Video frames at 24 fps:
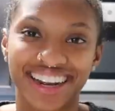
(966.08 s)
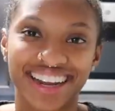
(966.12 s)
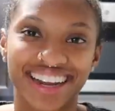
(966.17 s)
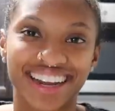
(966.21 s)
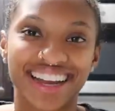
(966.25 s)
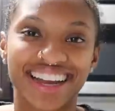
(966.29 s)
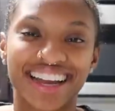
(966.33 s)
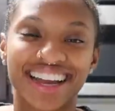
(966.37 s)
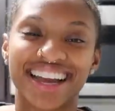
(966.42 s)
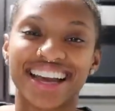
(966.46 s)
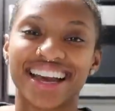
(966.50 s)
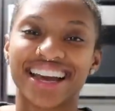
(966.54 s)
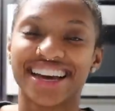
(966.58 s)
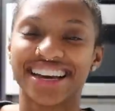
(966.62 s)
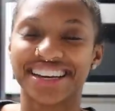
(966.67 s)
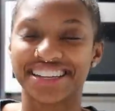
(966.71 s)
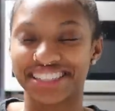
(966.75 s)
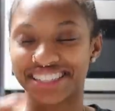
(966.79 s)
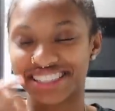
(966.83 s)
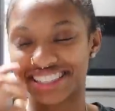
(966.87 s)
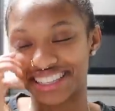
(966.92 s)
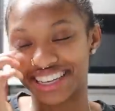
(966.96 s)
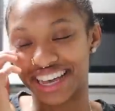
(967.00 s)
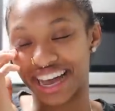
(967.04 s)
He
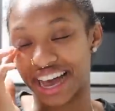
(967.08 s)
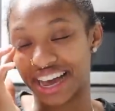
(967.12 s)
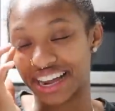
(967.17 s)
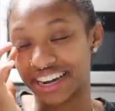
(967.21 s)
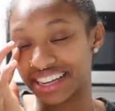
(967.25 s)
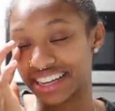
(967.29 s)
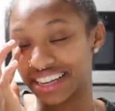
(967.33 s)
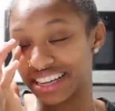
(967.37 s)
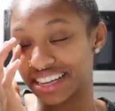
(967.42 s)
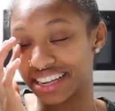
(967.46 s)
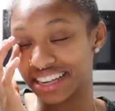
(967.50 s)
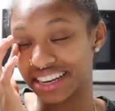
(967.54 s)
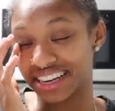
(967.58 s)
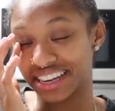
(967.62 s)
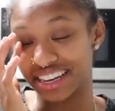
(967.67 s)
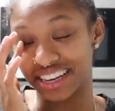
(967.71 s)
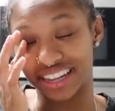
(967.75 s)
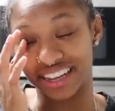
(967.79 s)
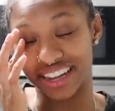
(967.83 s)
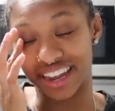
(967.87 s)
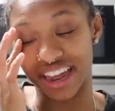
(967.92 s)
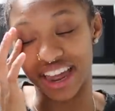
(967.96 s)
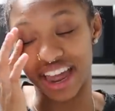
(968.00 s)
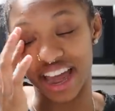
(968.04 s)
just got
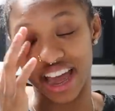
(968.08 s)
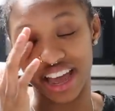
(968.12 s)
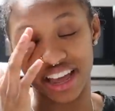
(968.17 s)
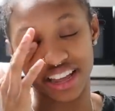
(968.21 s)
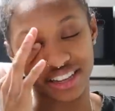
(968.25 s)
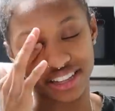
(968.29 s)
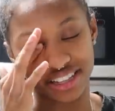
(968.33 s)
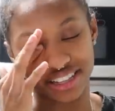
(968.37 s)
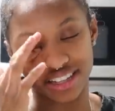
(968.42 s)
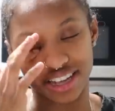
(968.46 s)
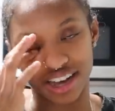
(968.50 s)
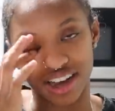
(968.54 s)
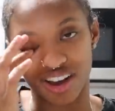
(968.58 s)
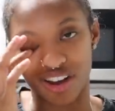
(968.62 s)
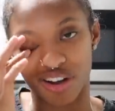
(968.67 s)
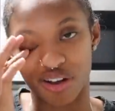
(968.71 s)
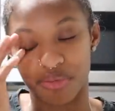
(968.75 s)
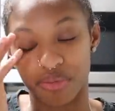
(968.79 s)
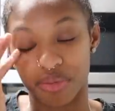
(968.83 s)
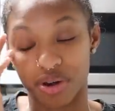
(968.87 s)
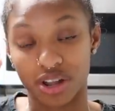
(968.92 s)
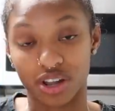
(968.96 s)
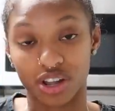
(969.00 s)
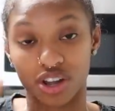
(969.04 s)
in. They had
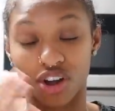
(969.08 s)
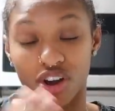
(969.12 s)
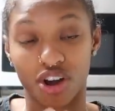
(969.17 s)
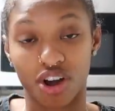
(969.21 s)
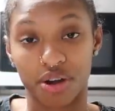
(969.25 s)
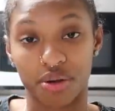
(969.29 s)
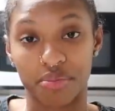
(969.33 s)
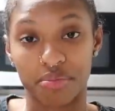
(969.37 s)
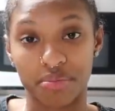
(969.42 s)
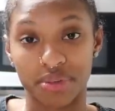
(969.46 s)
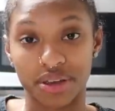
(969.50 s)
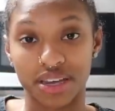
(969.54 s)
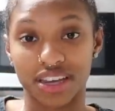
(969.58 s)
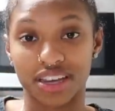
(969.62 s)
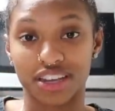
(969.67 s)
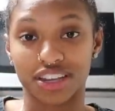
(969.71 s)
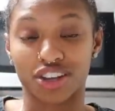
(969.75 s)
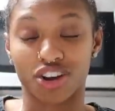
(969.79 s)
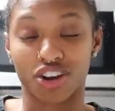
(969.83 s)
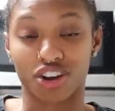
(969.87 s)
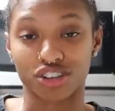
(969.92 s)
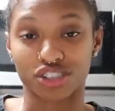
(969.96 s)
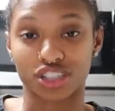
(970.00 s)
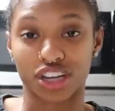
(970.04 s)
a long meet,
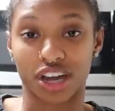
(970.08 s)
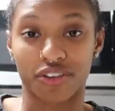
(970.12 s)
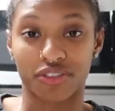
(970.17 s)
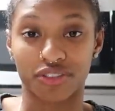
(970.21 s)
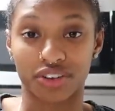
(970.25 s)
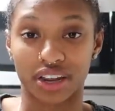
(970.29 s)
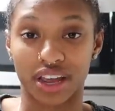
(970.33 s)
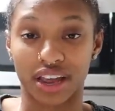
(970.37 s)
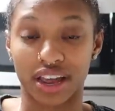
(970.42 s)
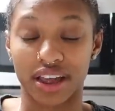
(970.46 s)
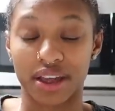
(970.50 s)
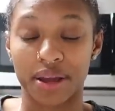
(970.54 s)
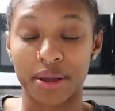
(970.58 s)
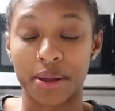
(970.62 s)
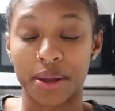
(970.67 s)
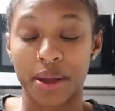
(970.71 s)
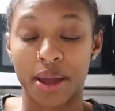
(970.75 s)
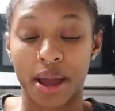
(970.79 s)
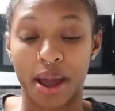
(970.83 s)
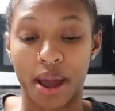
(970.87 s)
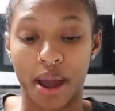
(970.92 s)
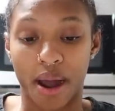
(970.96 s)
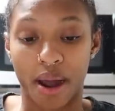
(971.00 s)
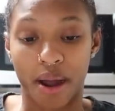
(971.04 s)
long travel day.
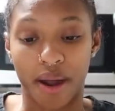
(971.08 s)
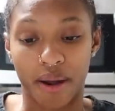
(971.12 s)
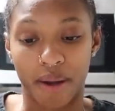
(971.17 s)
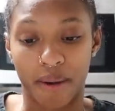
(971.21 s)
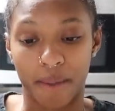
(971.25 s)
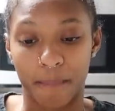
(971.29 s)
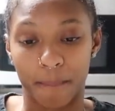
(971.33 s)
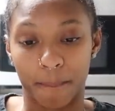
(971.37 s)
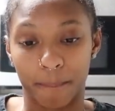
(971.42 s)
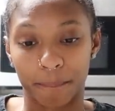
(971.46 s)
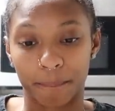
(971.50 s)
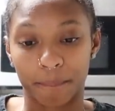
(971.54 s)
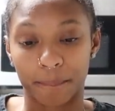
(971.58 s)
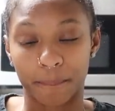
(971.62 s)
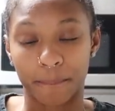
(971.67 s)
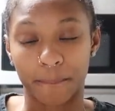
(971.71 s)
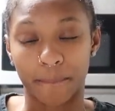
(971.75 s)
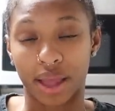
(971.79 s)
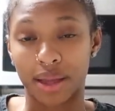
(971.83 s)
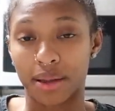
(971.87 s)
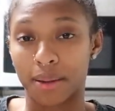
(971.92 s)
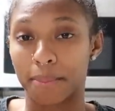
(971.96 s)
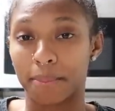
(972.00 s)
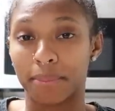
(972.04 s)

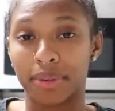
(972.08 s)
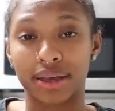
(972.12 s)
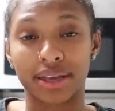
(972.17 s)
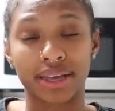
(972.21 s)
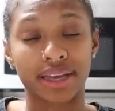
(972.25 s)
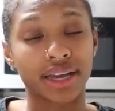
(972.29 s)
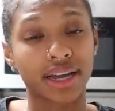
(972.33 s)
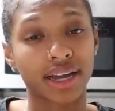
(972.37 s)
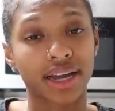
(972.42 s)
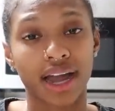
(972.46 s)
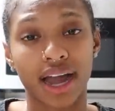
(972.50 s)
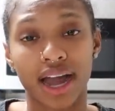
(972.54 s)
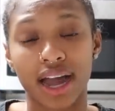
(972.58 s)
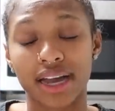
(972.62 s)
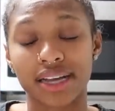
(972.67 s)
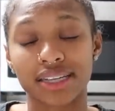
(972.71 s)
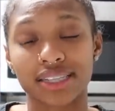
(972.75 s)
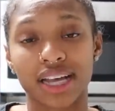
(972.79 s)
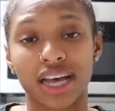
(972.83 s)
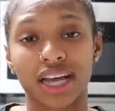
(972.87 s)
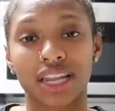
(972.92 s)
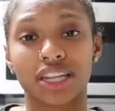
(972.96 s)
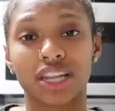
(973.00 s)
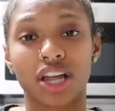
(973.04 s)
But yeah, guys,
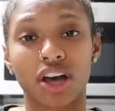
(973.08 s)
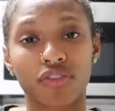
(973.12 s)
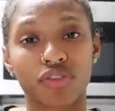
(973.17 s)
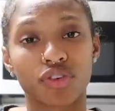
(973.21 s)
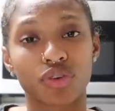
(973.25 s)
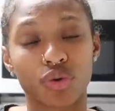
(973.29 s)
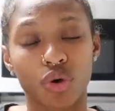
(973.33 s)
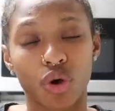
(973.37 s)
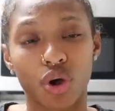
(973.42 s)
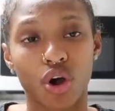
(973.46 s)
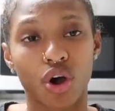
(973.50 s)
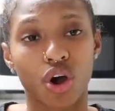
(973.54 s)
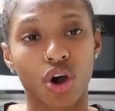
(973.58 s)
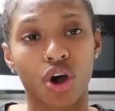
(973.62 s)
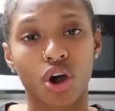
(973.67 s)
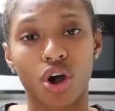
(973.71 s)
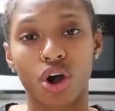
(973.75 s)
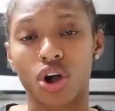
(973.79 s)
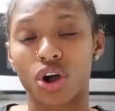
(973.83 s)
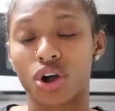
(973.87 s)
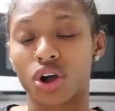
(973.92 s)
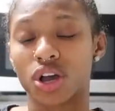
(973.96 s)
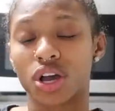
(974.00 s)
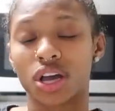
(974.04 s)
I love you
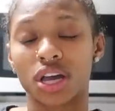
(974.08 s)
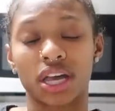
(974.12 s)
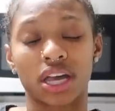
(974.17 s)
all.